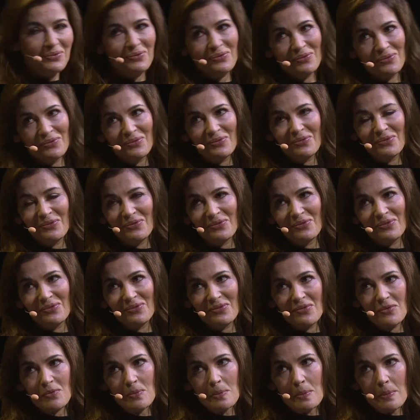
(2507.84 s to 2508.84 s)
So
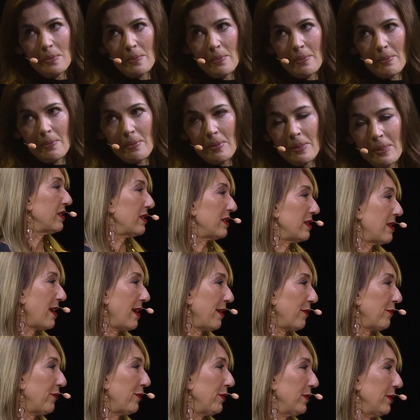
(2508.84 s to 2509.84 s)
what are
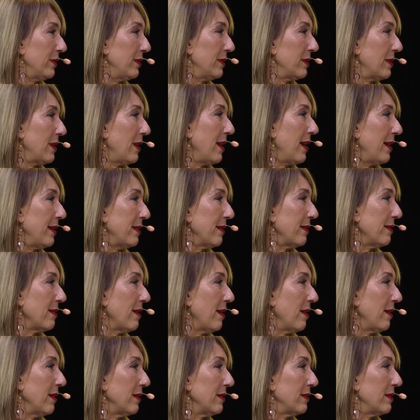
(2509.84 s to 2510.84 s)
snack foods late at
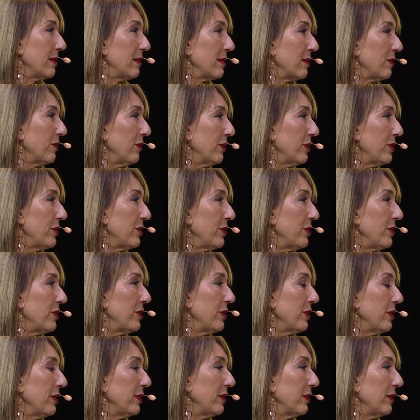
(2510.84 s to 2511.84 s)
night
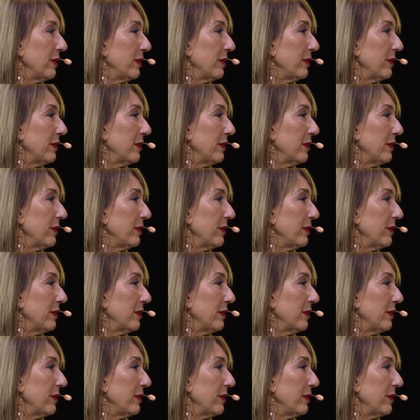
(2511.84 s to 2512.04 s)
constitute?